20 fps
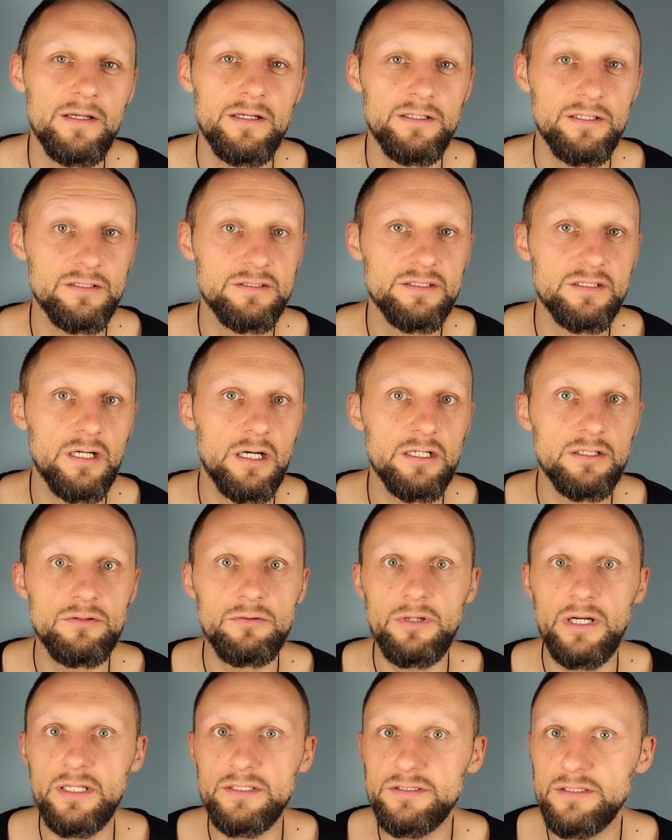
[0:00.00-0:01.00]
You start
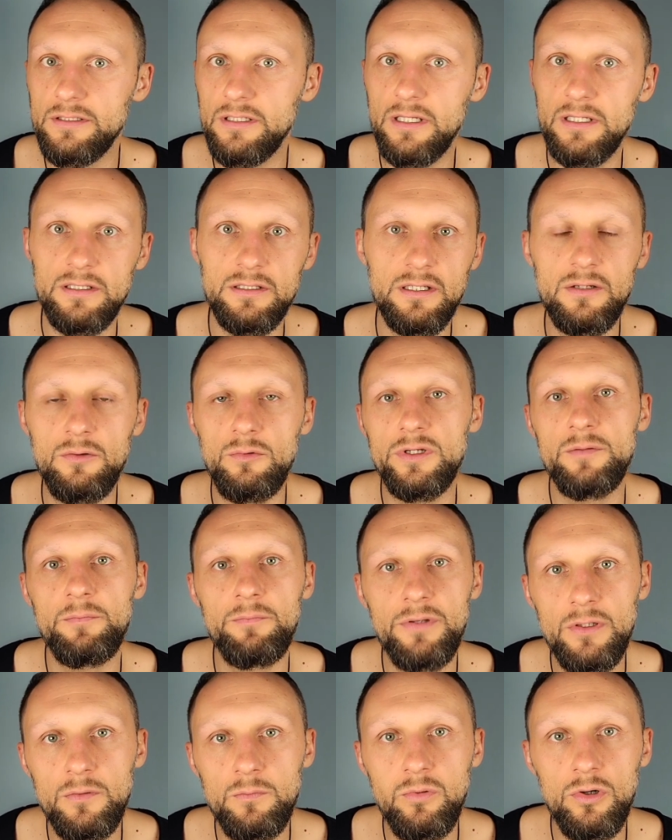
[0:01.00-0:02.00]
resonating with
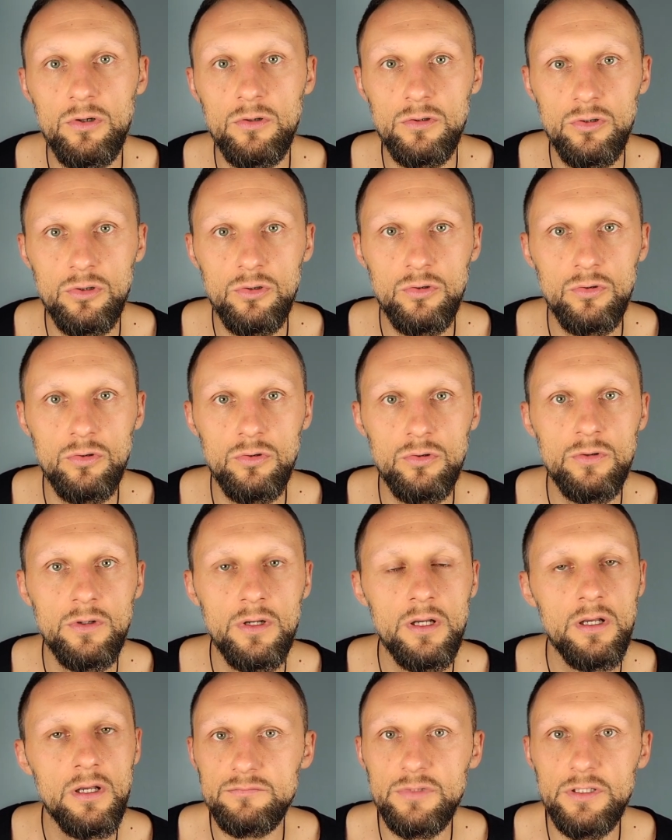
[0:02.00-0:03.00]
people
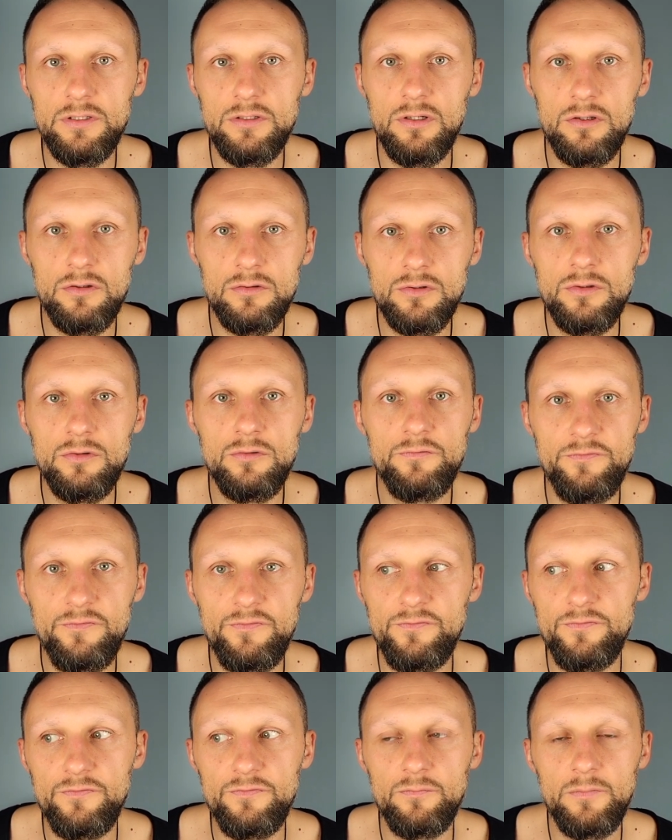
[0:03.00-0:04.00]
who, you know, who
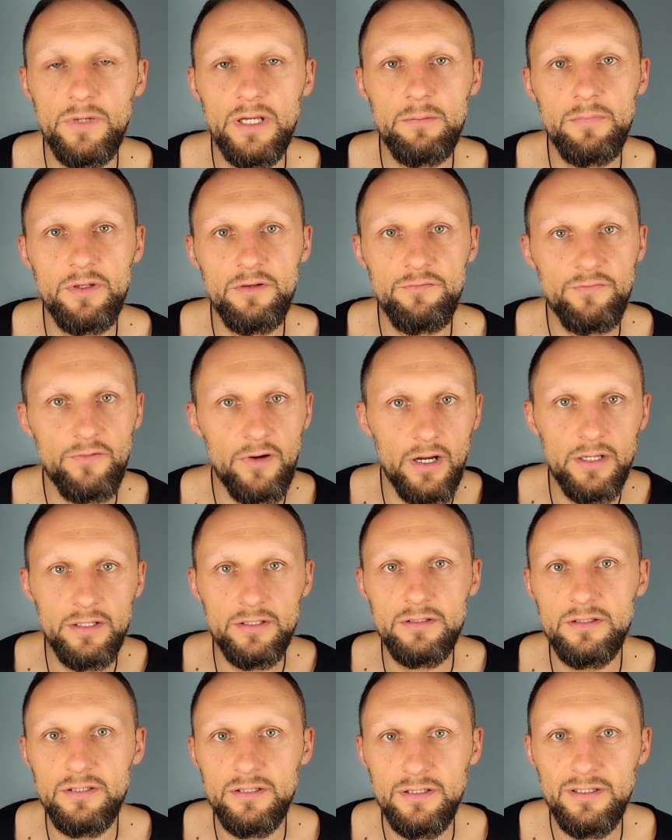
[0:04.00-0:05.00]
maybe
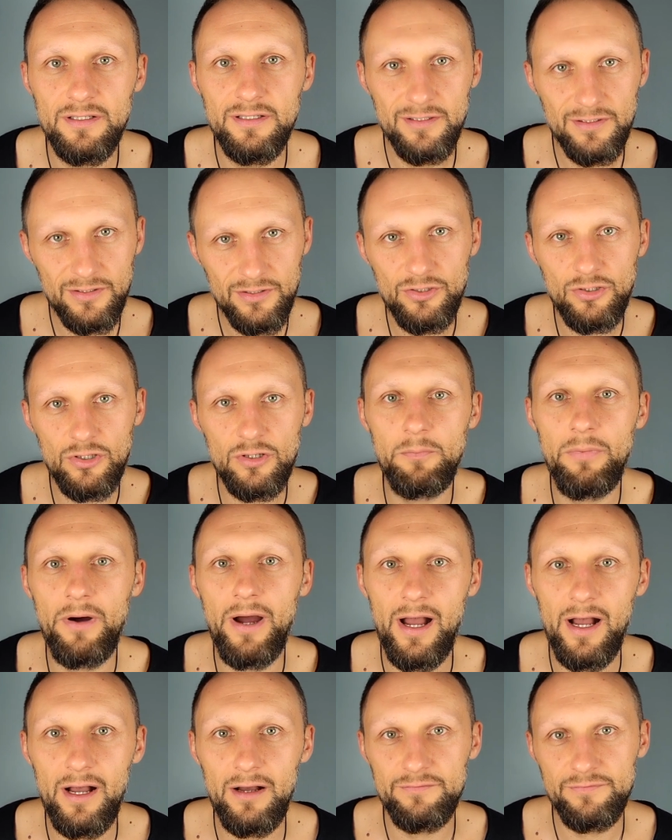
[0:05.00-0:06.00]
find your
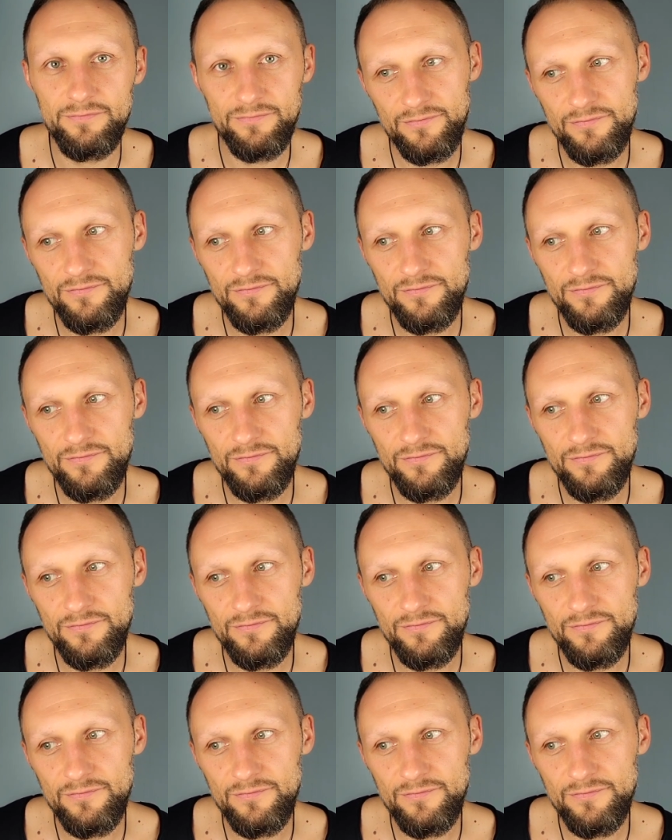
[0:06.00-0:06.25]
path